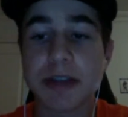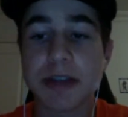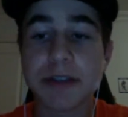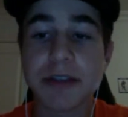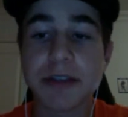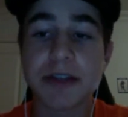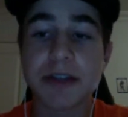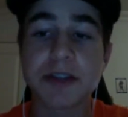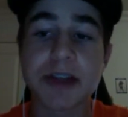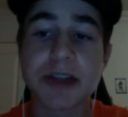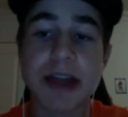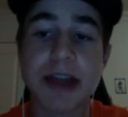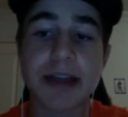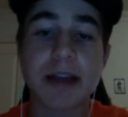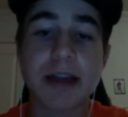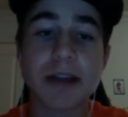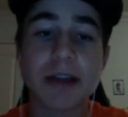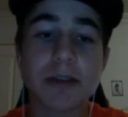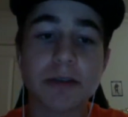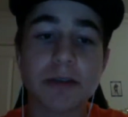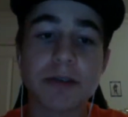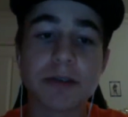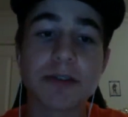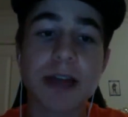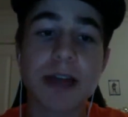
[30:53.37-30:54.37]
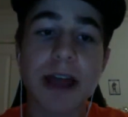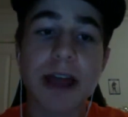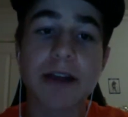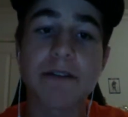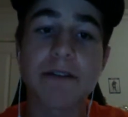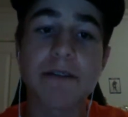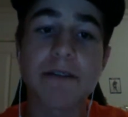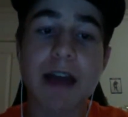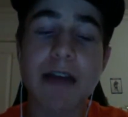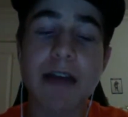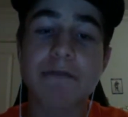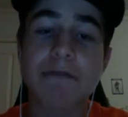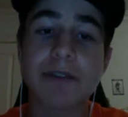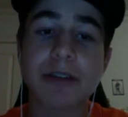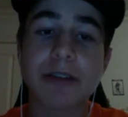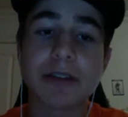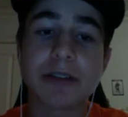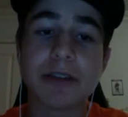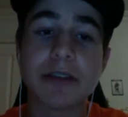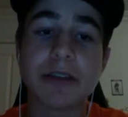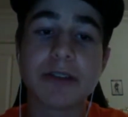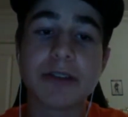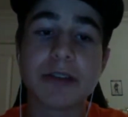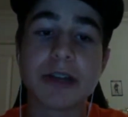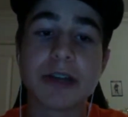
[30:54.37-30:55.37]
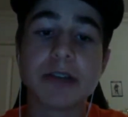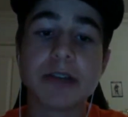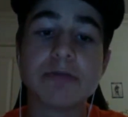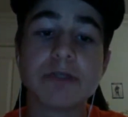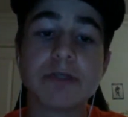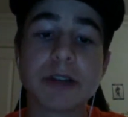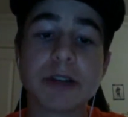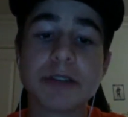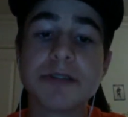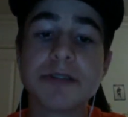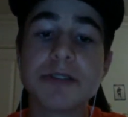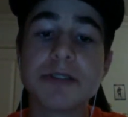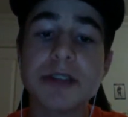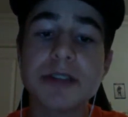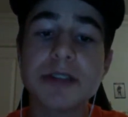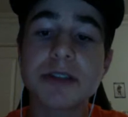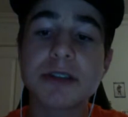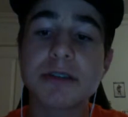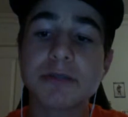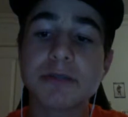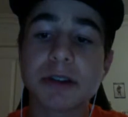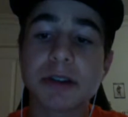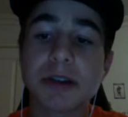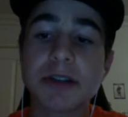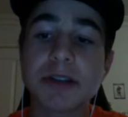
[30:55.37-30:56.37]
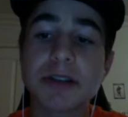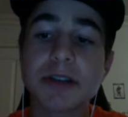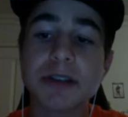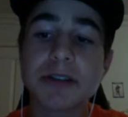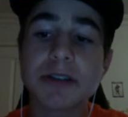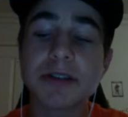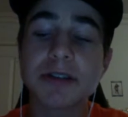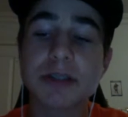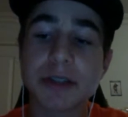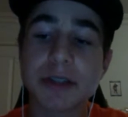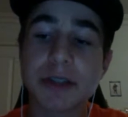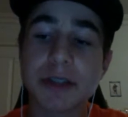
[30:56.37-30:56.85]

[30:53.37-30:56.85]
I think Jack Eichel is tired of having these learning seasons.